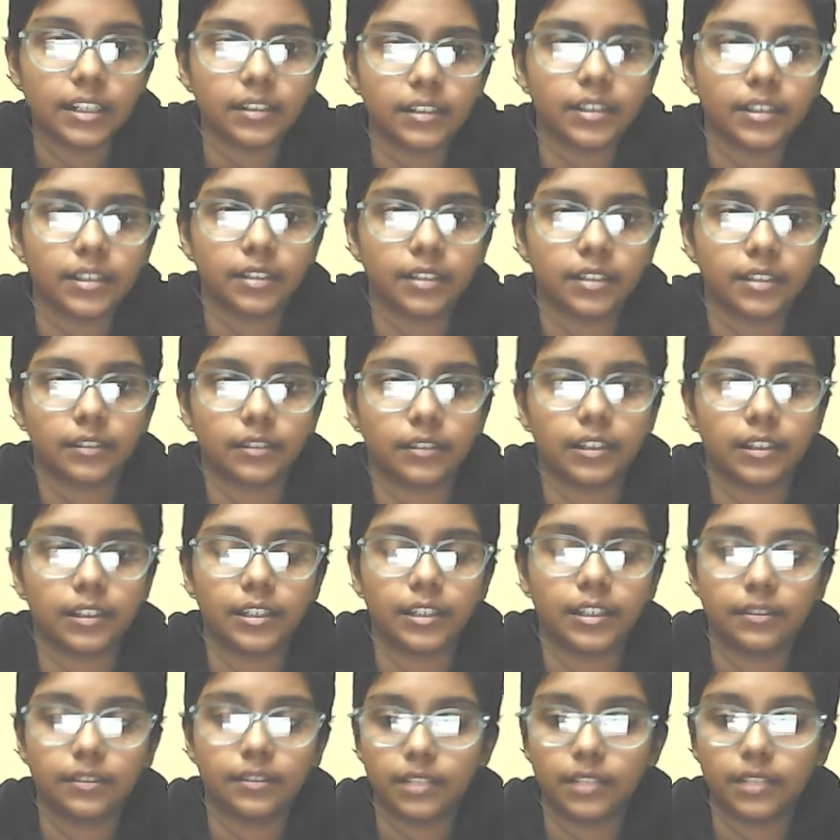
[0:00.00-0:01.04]

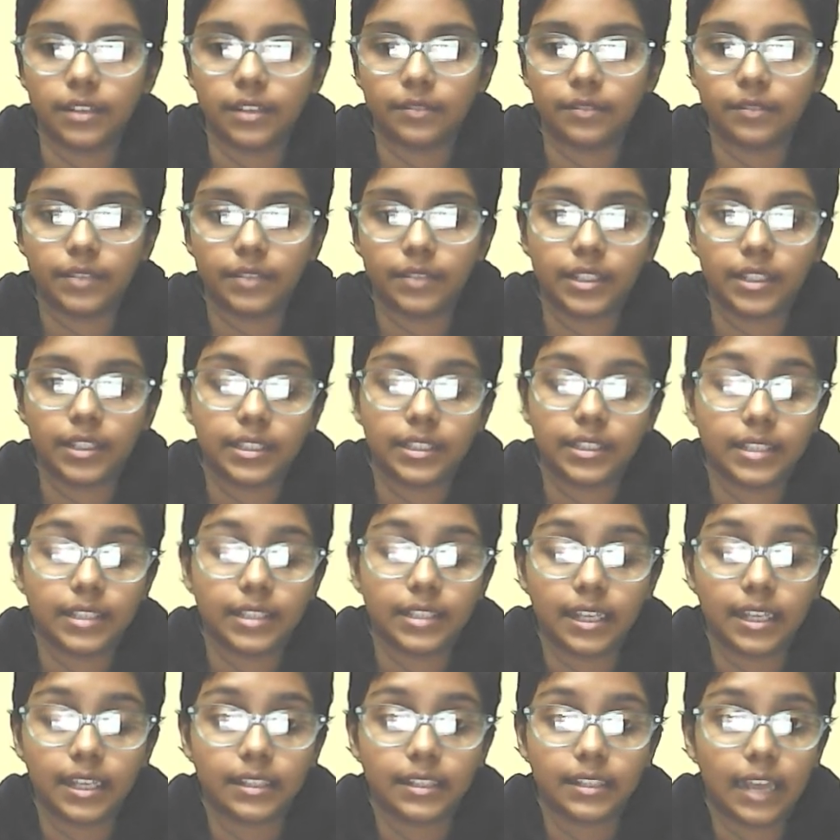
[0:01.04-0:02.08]

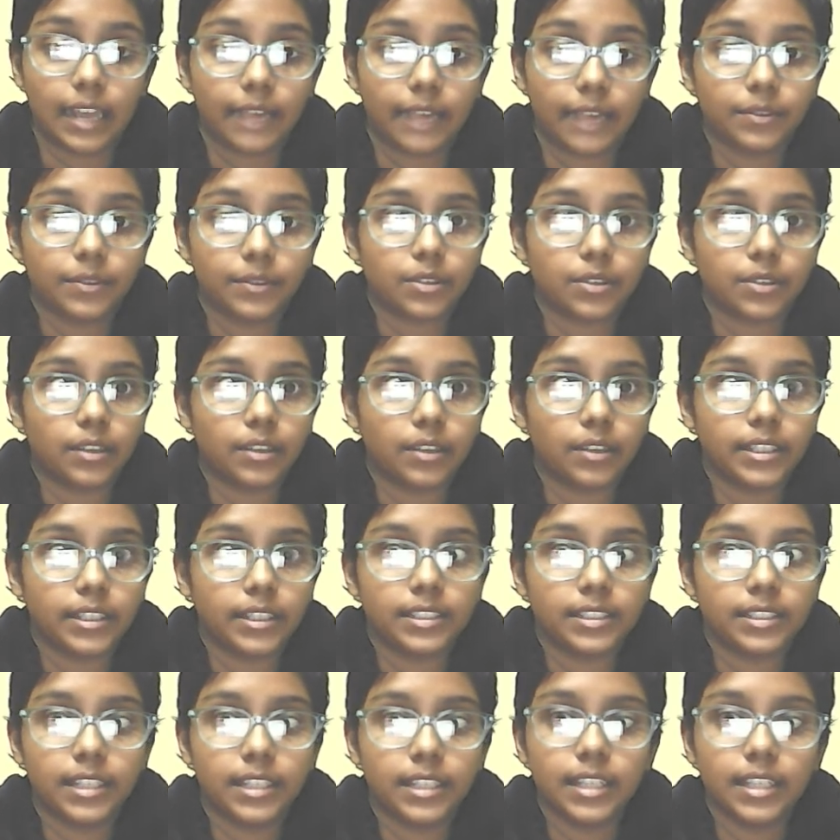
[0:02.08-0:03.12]
I would call it,
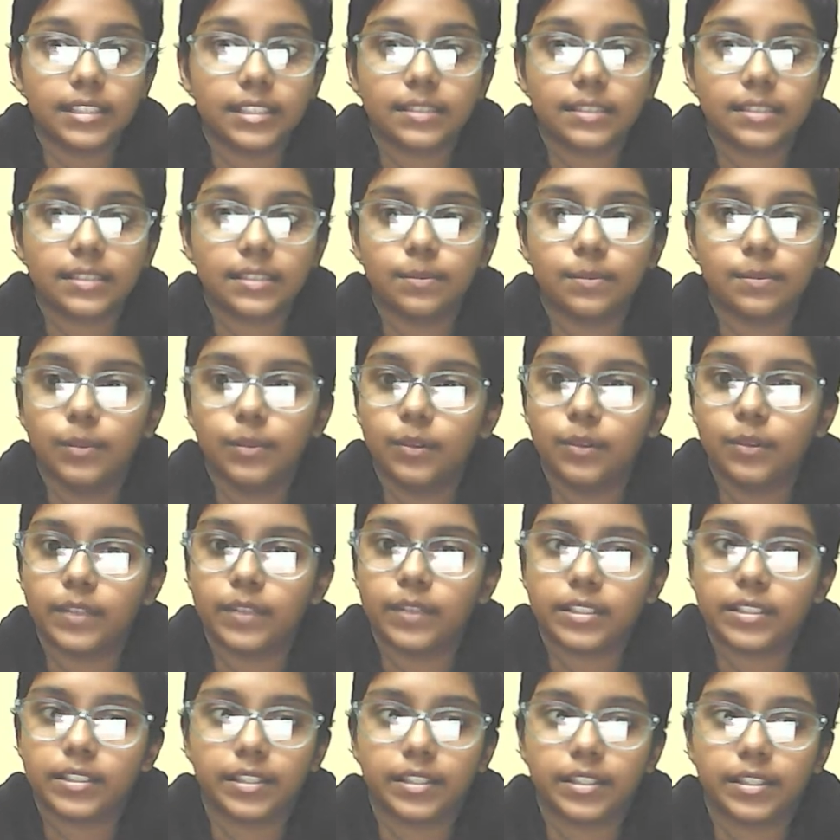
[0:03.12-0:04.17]
this move is
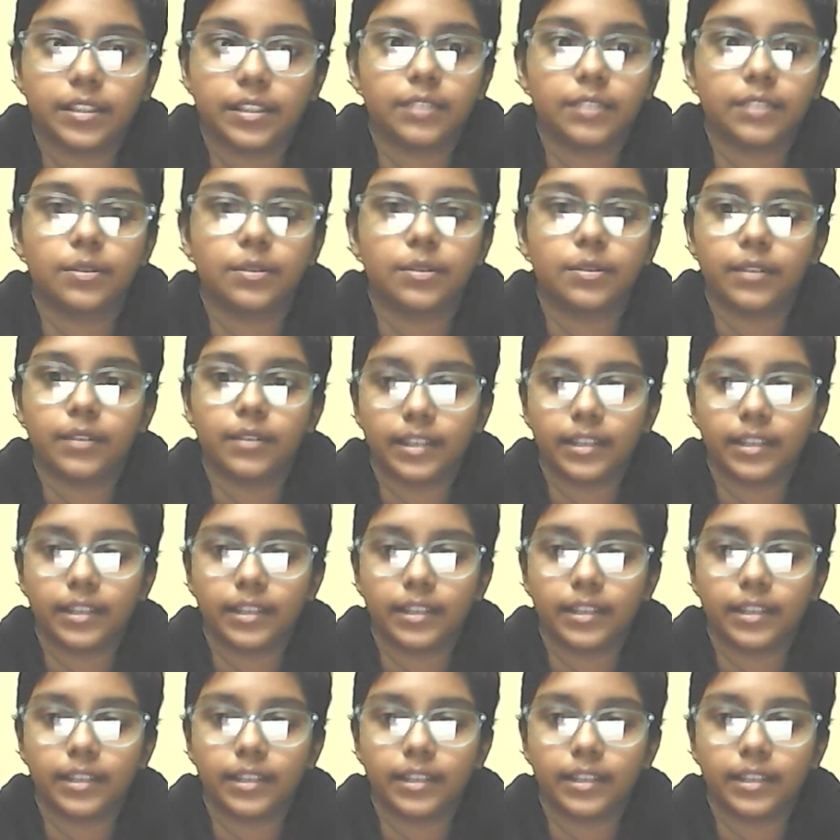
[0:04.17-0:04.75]
heroic